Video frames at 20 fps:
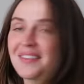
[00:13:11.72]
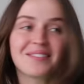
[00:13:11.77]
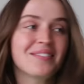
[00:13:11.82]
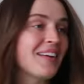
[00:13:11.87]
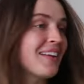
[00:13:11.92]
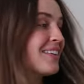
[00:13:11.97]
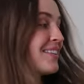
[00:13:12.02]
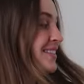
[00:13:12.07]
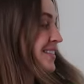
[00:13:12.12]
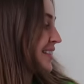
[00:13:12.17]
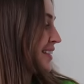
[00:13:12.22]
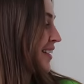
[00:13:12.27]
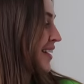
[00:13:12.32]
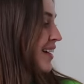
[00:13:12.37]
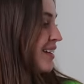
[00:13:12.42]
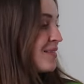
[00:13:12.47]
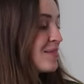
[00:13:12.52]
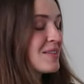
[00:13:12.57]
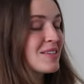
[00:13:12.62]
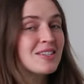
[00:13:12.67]
adventure.
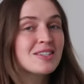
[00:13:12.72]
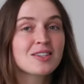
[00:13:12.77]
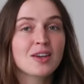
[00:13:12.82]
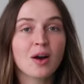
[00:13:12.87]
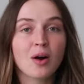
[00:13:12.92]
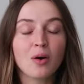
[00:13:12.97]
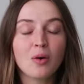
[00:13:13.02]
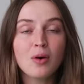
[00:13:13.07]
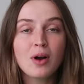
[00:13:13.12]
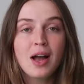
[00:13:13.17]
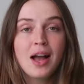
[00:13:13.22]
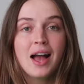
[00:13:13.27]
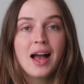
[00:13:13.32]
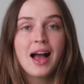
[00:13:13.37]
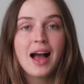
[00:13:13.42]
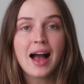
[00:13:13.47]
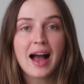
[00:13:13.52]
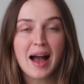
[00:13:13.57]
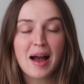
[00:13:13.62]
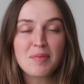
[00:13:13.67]
I'm so
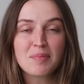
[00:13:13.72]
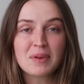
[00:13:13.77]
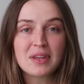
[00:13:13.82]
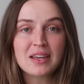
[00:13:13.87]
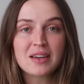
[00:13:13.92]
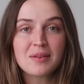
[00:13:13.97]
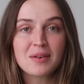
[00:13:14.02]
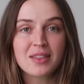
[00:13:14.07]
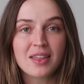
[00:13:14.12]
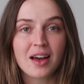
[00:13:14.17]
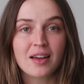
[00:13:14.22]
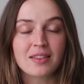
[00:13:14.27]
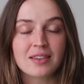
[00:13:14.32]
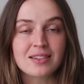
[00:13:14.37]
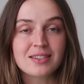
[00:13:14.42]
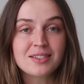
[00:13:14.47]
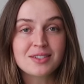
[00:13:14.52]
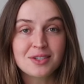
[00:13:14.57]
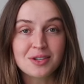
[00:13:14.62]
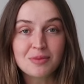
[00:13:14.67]
happy with how
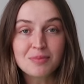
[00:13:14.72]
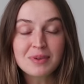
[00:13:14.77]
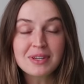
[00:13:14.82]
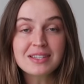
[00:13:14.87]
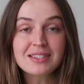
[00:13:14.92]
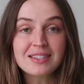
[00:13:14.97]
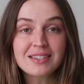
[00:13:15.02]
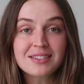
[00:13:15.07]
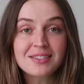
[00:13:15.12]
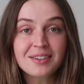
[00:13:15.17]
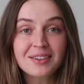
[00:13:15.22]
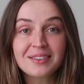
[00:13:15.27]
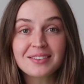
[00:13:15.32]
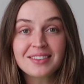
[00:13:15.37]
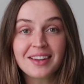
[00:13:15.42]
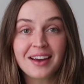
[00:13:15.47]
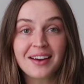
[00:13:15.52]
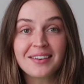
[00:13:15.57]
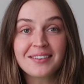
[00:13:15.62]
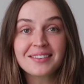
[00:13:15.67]
these two pieces
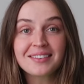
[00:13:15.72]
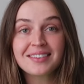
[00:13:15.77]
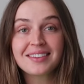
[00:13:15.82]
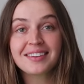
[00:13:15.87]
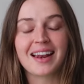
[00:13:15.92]
turned out,